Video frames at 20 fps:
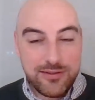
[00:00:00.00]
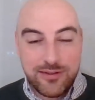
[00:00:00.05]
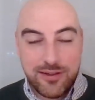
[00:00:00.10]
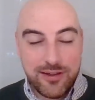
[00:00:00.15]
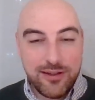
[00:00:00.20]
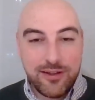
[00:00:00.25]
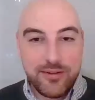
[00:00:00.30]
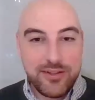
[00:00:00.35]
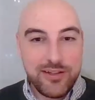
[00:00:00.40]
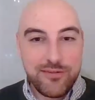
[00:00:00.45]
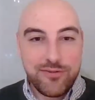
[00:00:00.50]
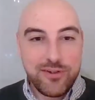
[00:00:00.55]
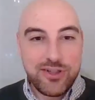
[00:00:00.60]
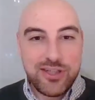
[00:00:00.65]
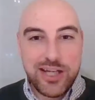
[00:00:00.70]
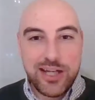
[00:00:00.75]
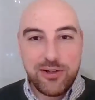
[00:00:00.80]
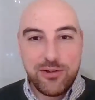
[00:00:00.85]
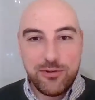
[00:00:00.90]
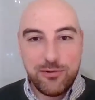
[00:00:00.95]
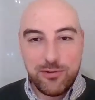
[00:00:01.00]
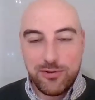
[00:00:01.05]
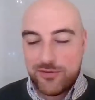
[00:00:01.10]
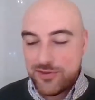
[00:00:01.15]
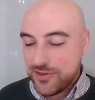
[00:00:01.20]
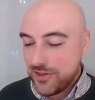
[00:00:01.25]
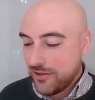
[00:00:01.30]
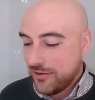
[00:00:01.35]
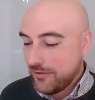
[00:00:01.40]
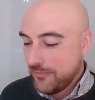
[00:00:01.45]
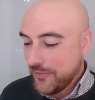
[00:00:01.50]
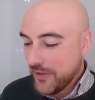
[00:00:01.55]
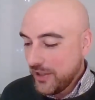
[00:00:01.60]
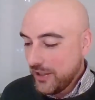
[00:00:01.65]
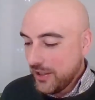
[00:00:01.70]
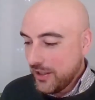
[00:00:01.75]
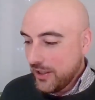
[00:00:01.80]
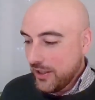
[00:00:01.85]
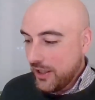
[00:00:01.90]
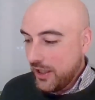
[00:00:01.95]
a different channel all of a sudden.
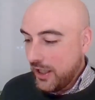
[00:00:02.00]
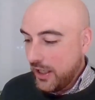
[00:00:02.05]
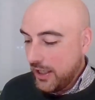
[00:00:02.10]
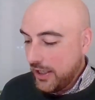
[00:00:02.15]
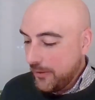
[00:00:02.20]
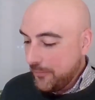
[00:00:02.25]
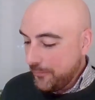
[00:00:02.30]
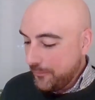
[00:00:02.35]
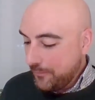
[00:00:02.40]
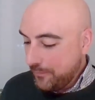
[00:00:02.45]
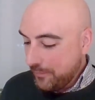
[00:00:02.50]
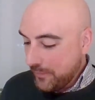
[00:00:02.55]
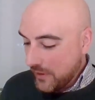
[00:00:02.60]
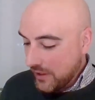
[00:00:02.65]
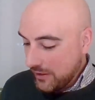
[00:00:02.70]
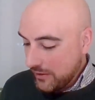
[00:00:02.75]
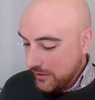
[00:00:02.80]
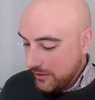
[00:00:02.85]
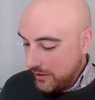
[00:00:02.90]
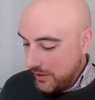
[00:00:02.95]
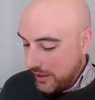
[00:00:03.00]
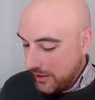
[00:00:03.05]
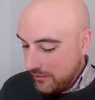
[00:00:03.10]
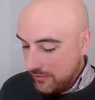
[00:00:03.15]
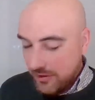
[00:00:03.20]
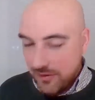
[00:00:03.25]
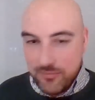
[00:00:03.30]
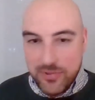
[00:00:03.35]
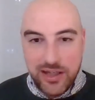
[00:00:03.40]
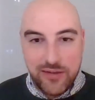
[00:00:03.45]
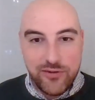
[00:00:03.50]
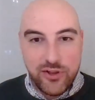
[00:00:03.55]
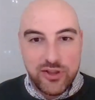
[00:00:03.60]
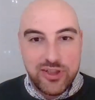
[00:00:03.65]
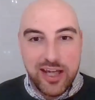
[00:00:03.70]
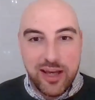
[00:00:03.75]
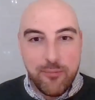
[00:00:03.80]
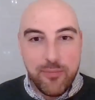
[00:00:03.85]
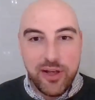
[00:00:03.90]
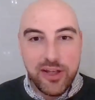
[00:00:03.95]
That, you know, I'm giving you
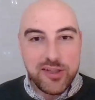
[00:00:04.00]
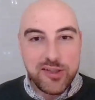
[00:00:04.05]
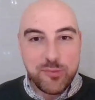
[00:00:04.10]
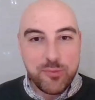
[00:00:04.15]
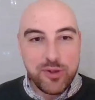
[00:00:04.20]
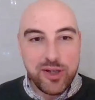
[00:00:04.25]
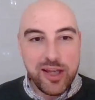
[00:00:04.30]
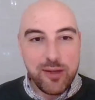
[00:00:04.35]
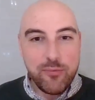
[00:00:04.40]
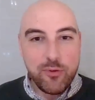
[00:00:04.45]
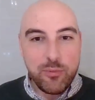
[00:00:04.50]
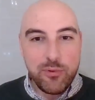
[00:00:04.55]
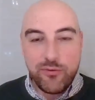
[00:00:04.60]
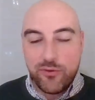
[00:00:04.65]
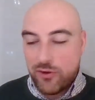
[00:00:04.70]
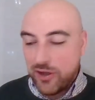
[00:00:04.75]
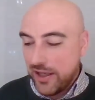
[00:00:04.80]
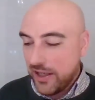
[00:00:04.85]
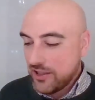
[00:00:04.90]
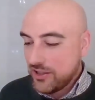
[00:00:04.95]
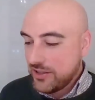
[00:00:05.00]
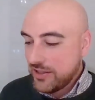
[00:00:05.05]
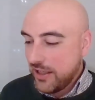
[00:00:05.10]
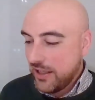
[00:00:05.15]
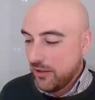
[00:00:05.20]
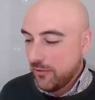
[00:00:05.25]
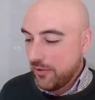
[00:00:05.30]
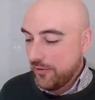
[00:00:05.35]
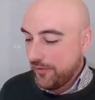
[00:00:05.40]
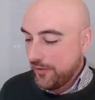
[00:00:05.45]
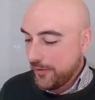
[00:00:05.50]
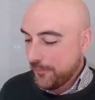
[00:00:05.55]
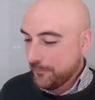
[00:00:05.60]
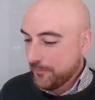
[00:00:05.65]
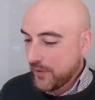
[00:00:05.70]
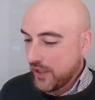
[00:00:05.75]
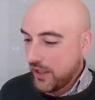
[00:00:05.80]
10 minutes of preamble before I actually tell you anything.